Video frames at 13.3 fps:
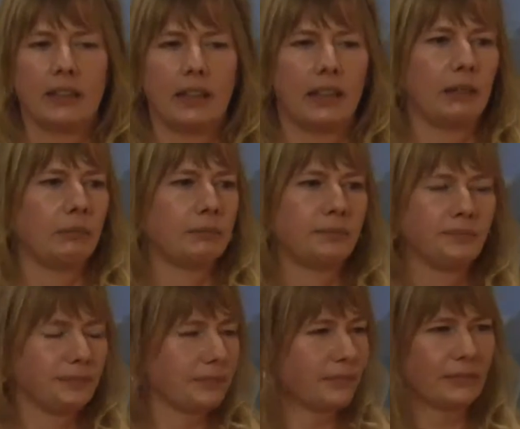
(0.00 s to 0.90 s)

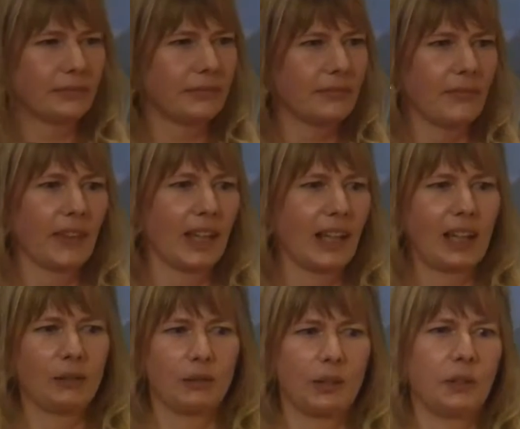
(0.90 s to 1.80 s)

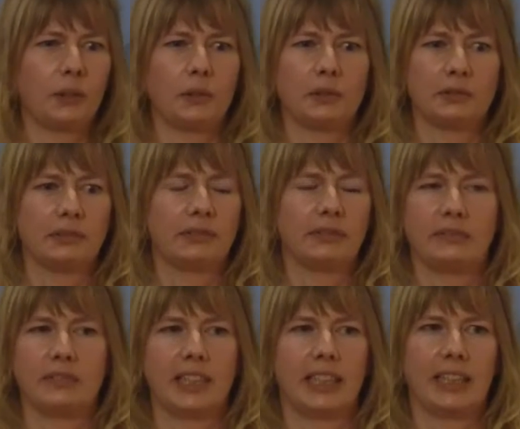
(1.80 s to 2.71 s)
I don't know,
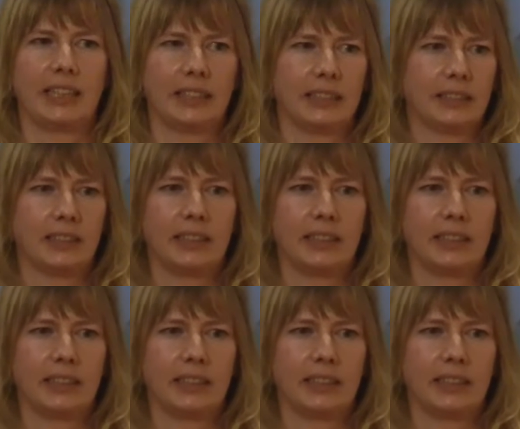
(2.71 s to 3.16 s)
like